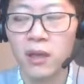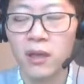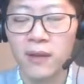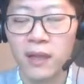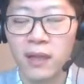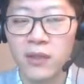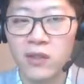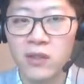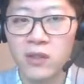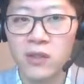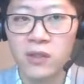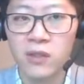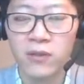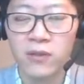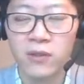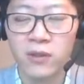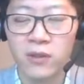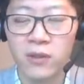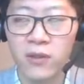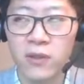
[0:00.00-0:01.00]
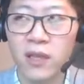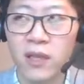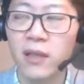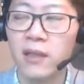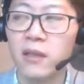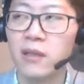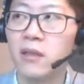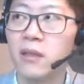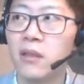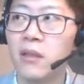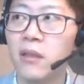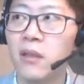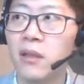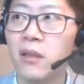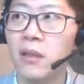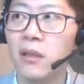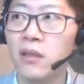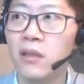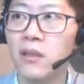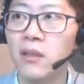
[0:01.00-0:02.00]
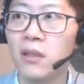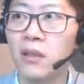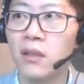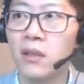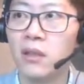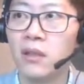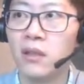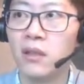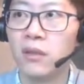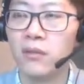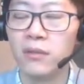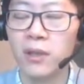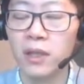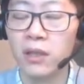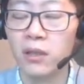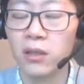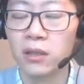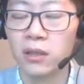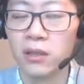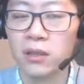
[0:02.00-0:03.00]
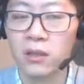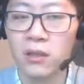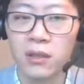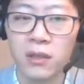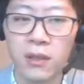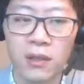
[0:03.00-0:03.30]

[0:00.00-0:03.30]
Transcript: that's stiffer than the regular